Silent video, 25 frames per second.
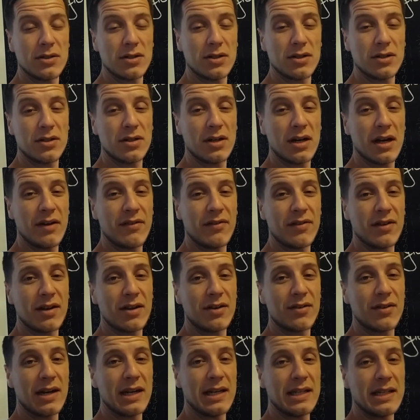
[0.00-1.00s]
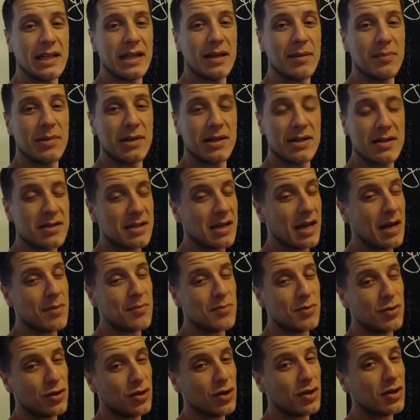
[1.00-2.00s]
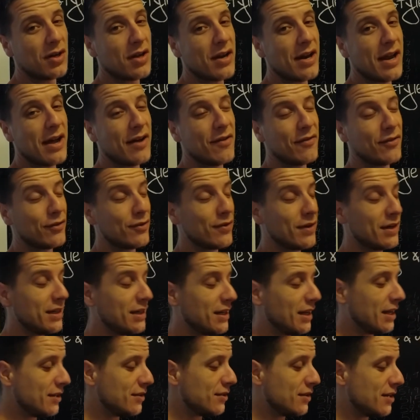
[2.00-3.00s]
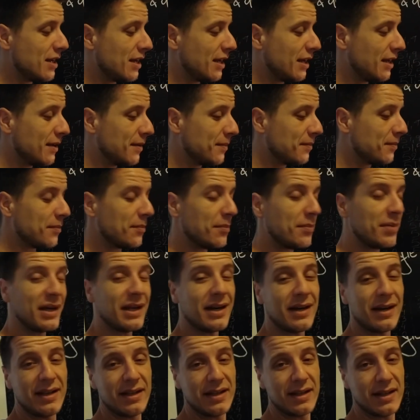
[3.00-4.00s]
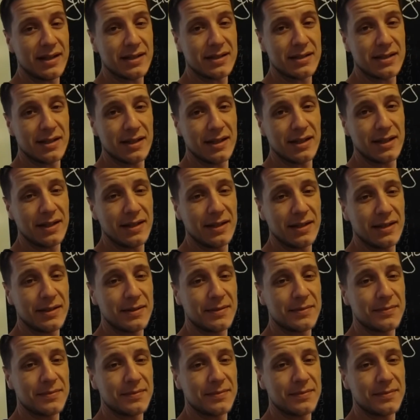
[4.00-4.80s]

sure you're having a great day, because I'm sure gonna have a great day today. Better than yesterday.